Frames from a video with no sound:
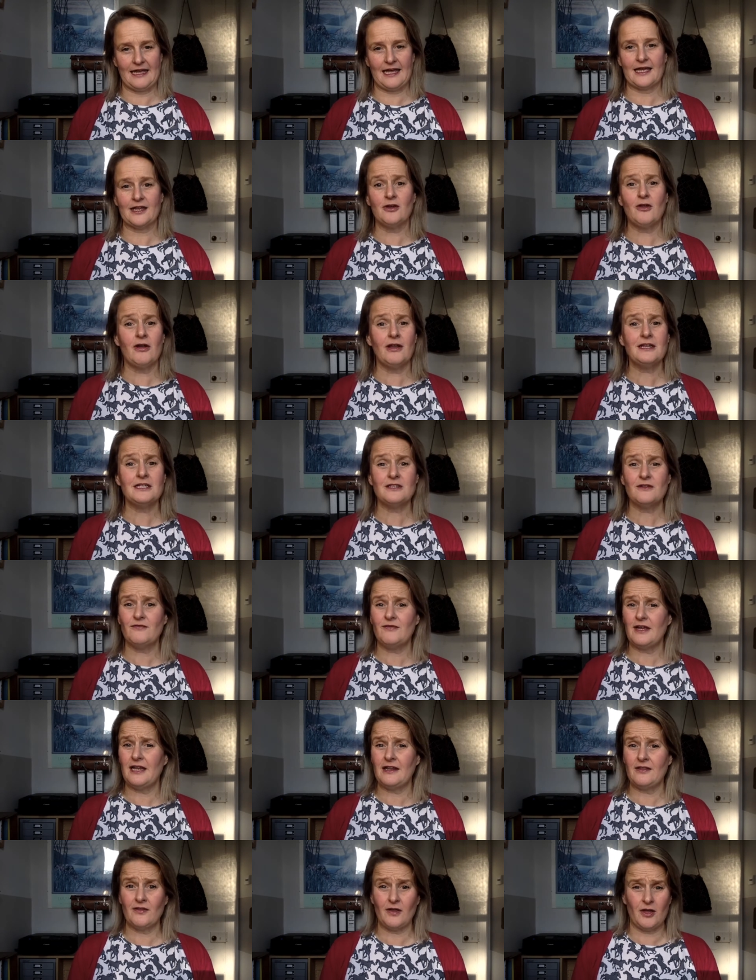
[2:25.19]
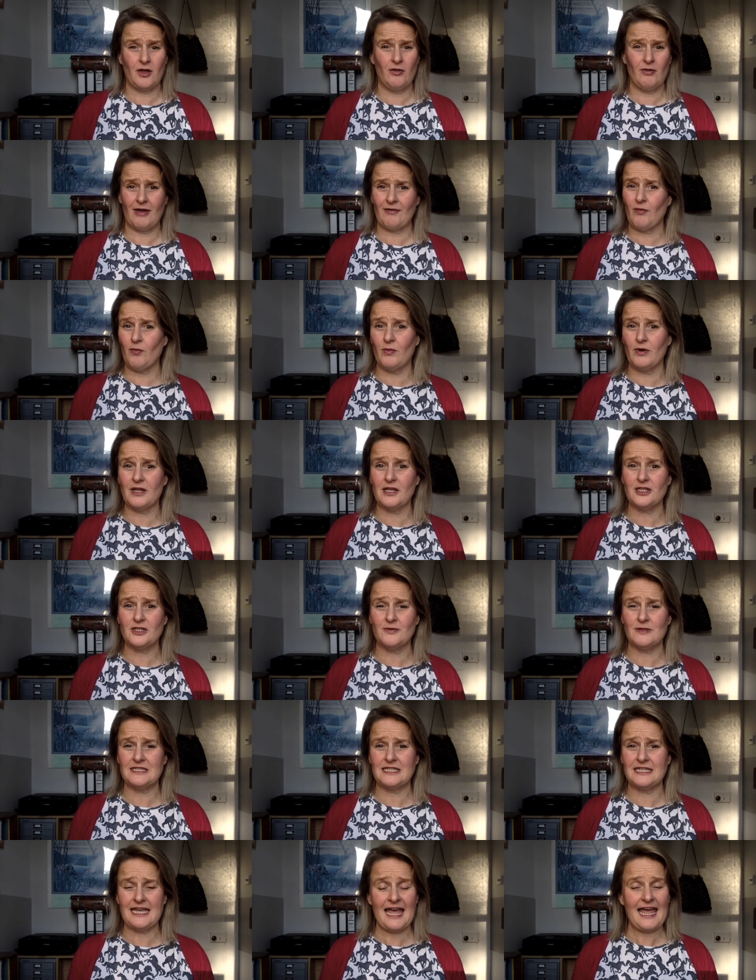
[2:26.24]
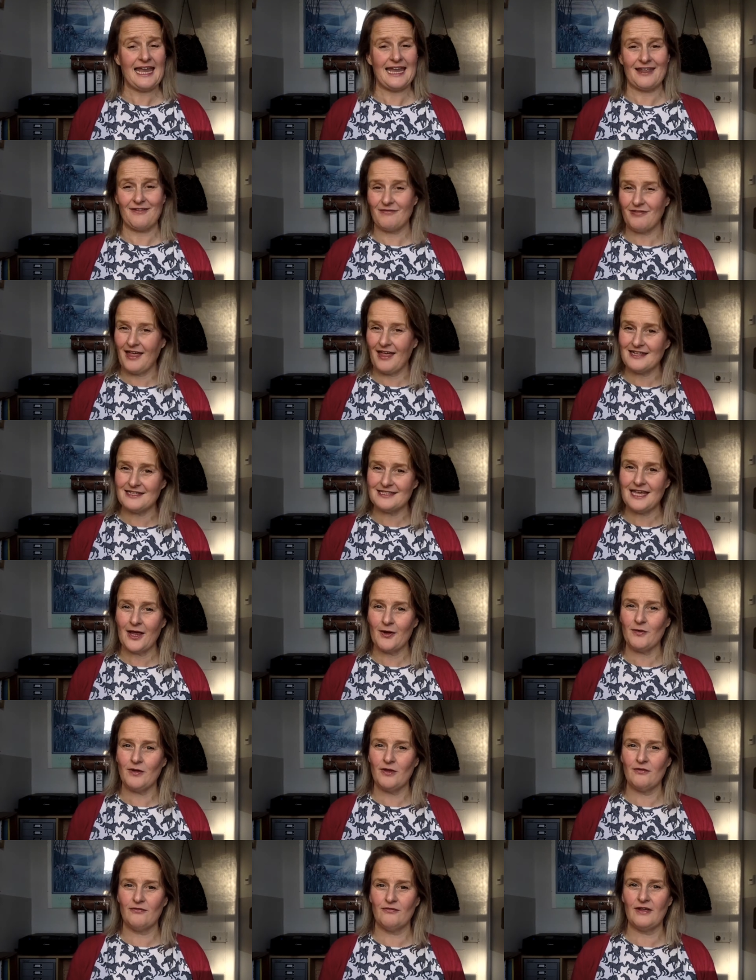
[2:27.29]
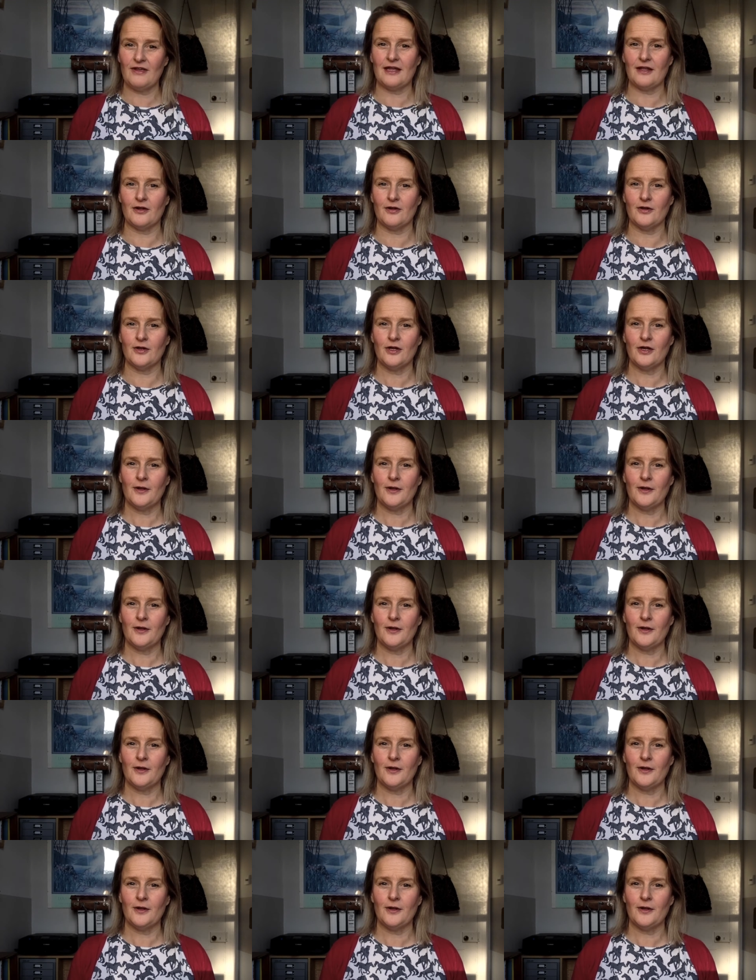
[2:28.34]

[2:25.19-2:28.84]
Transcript: acknowledge the feeling that you never want to do it again if that's how you feel.